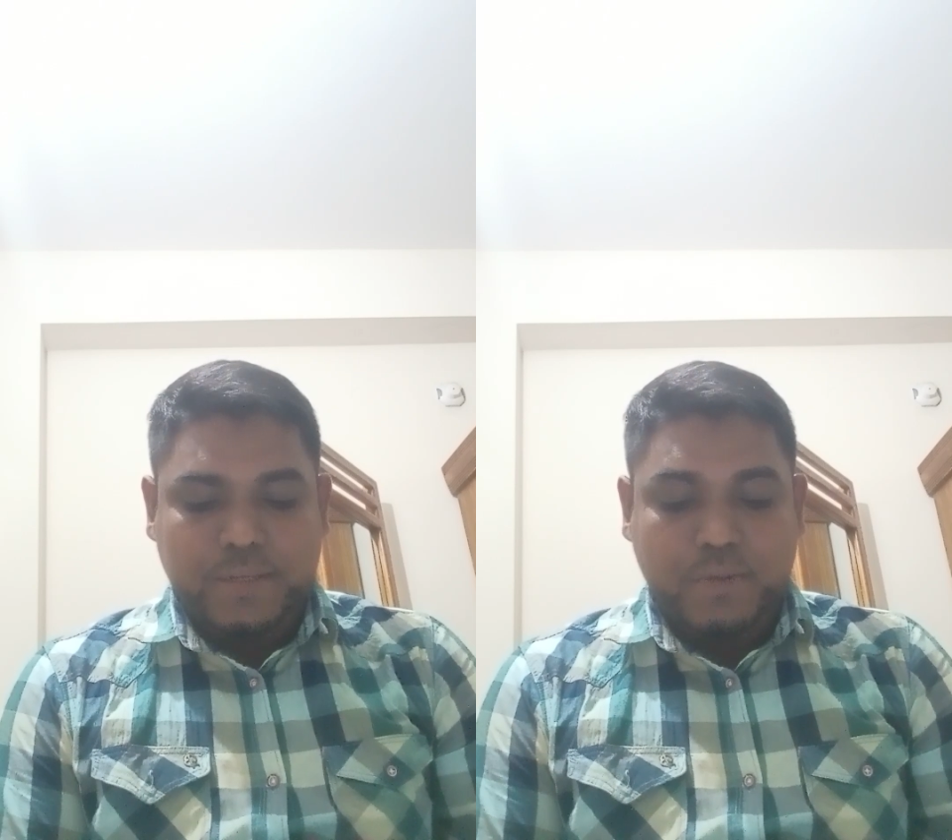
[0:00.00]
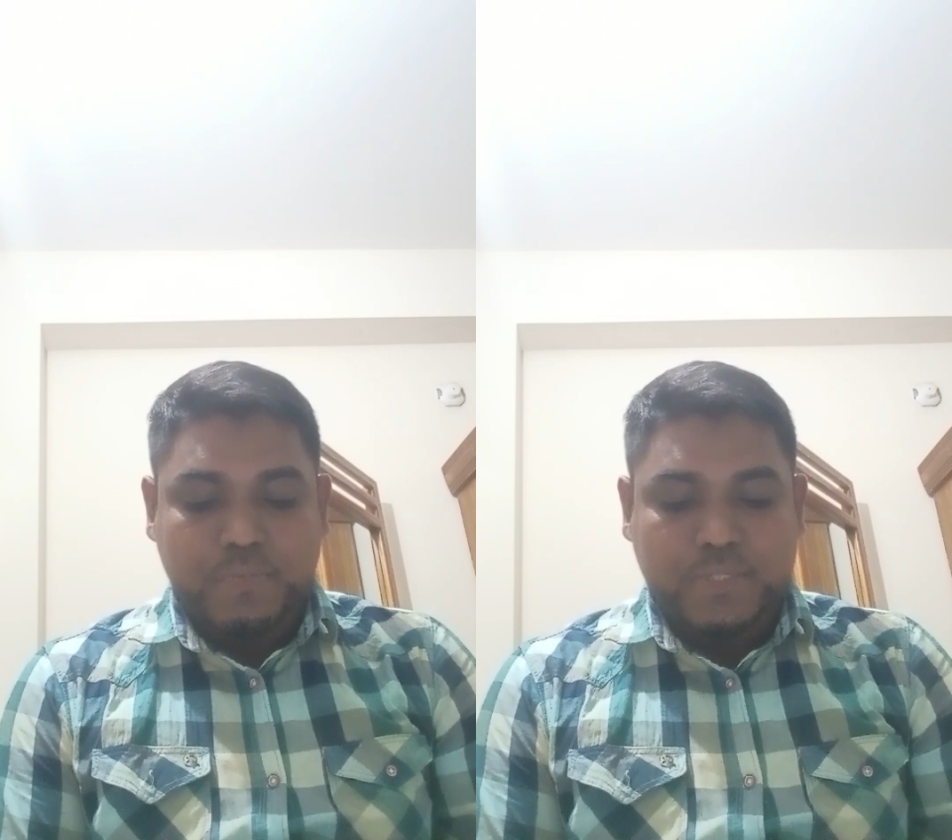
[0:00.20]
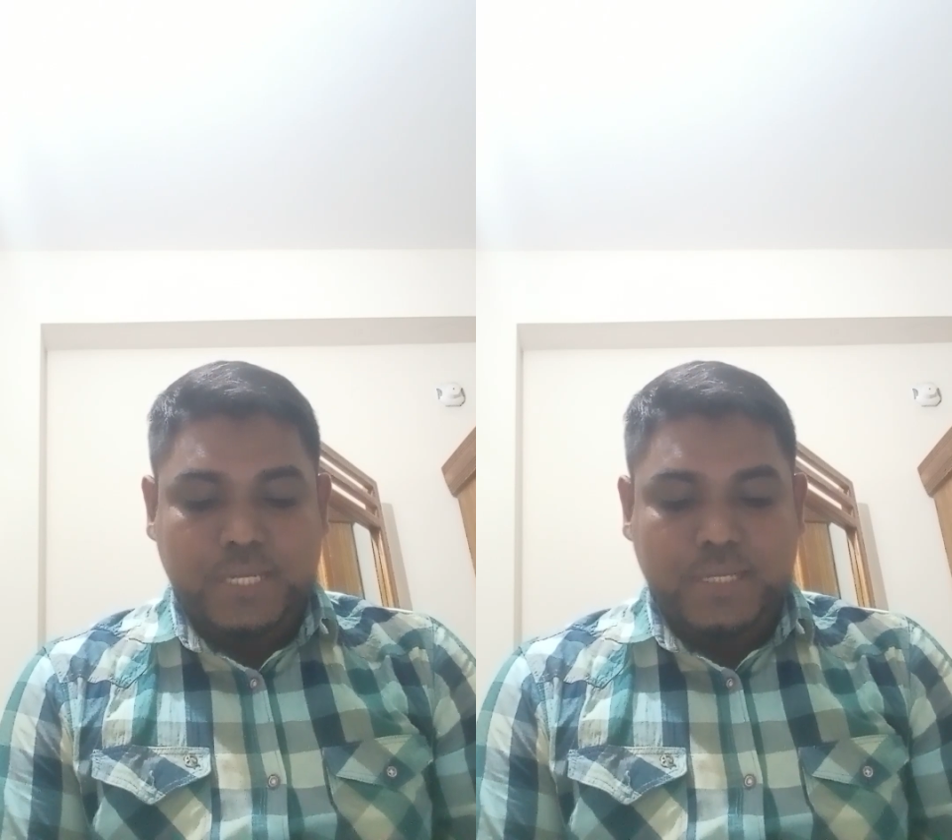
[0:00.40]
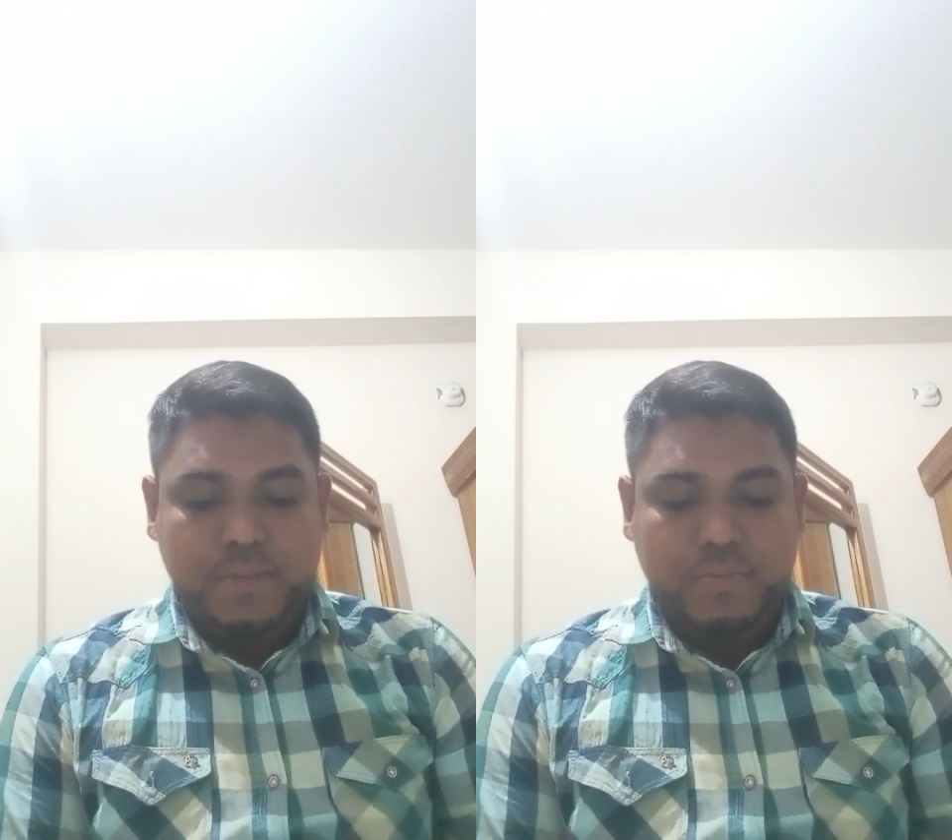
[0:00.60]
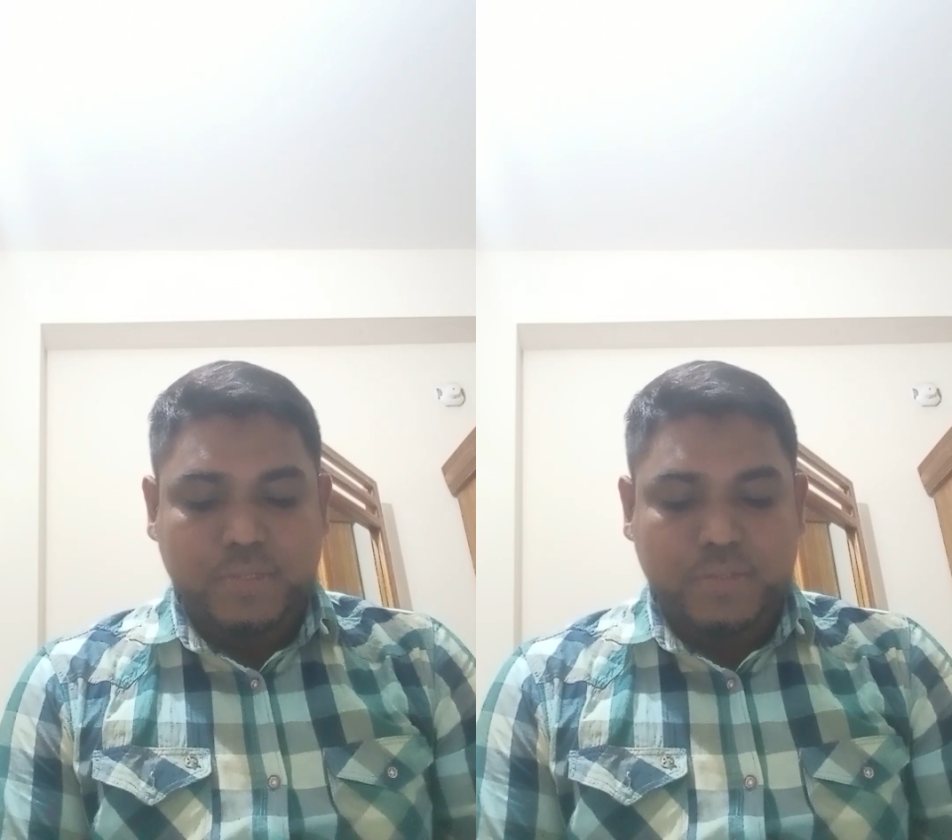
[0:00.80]

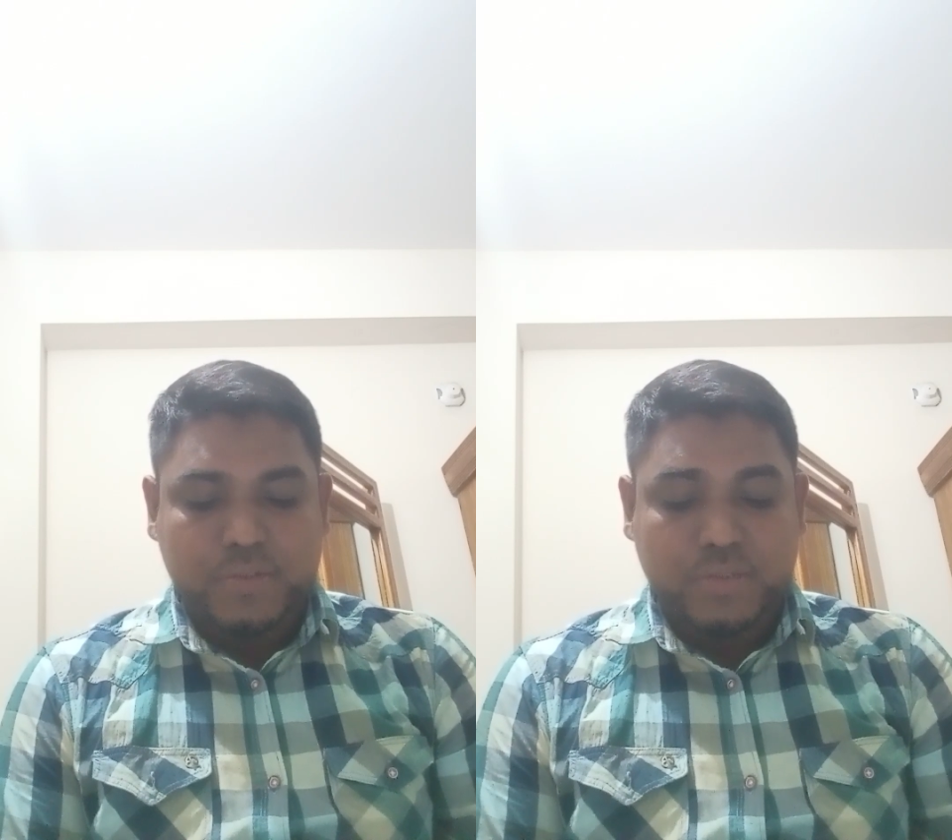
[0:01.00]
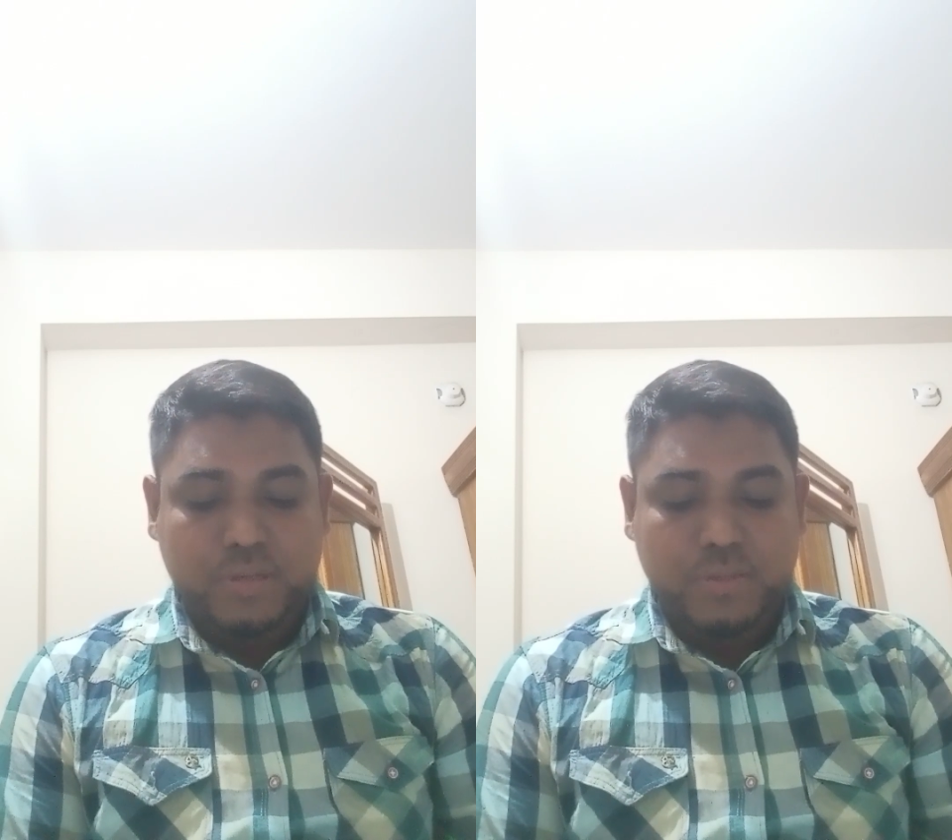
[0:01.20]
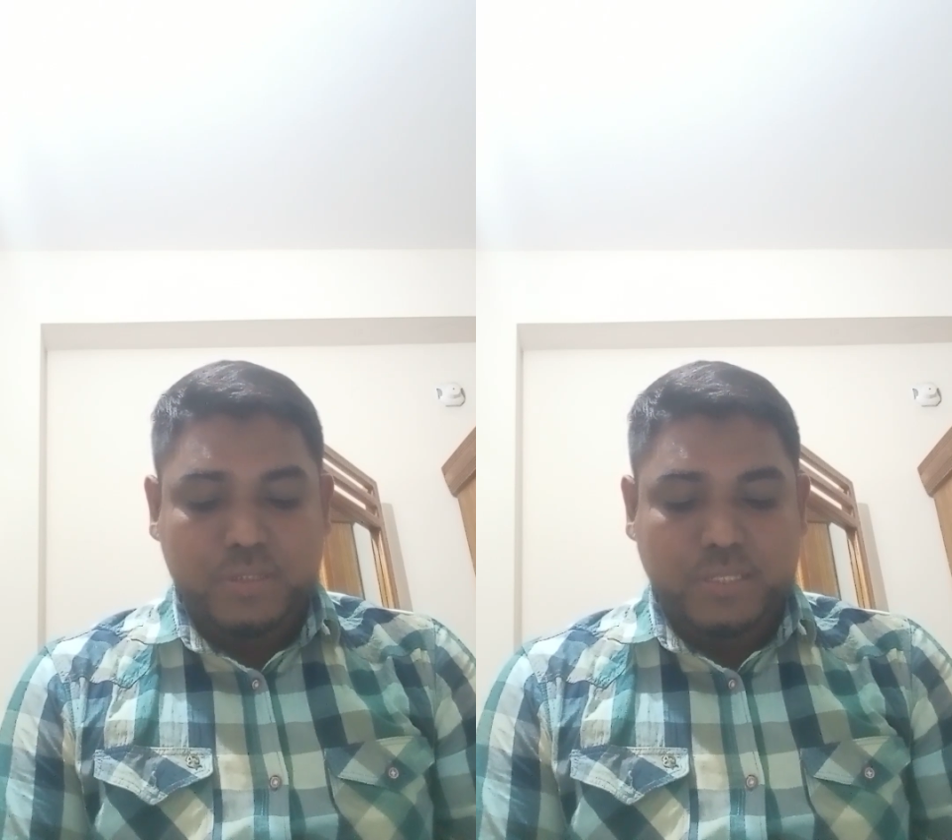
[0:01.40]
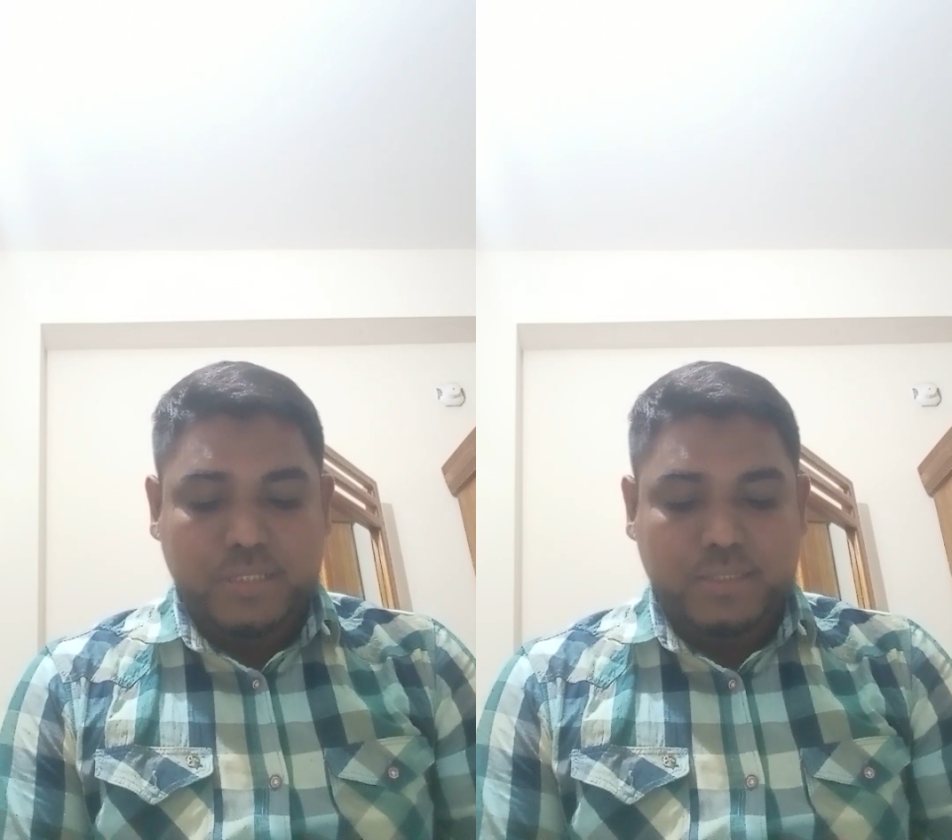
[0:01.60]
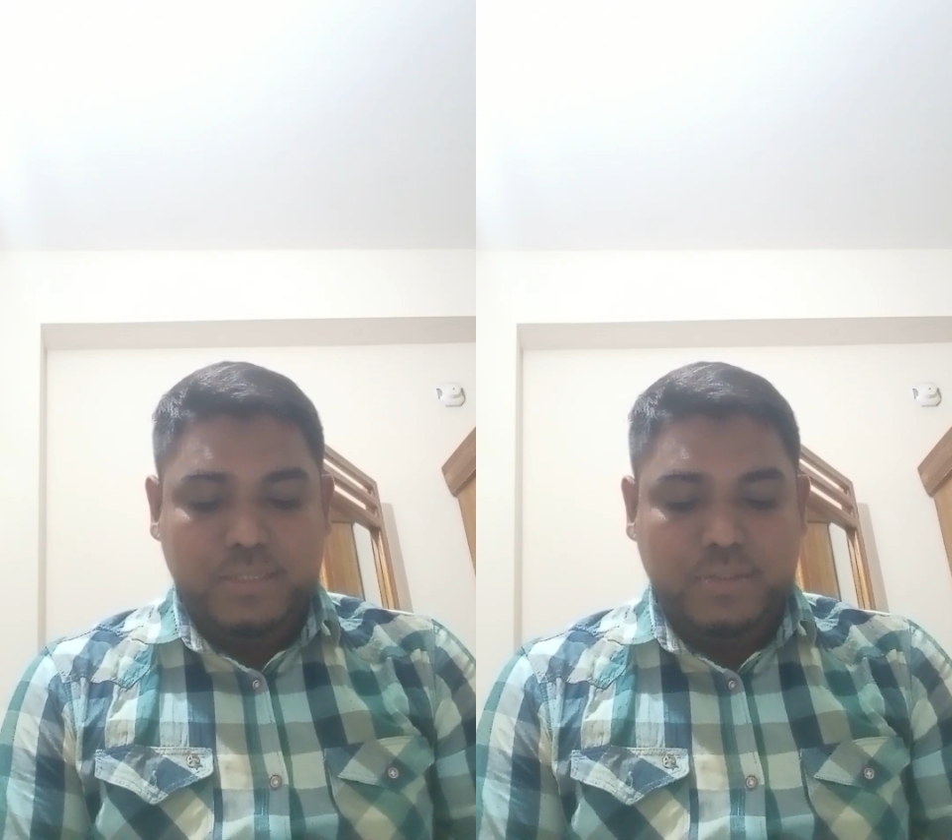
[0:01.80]
obtained with reasonable
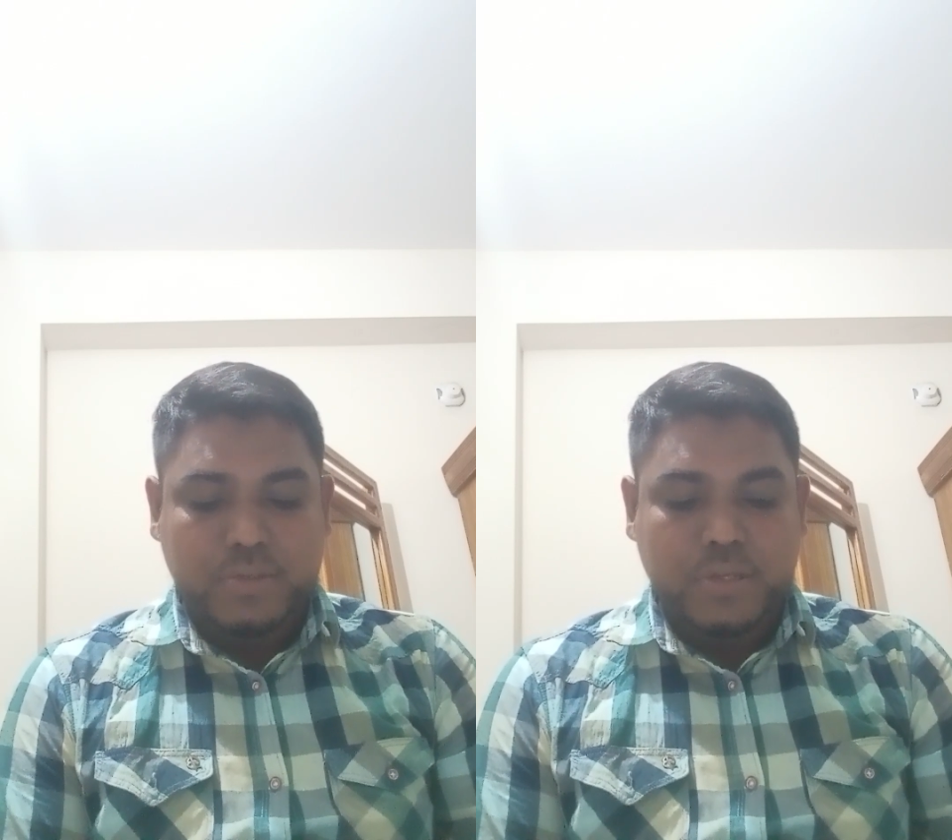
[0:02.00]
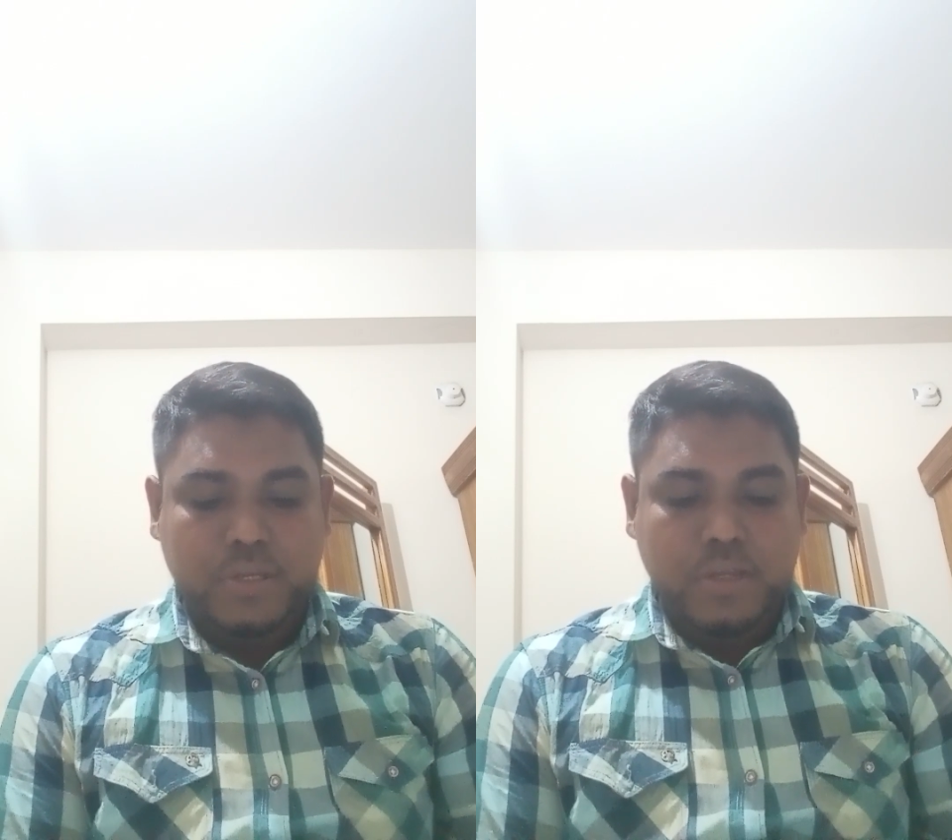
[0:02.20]
diligence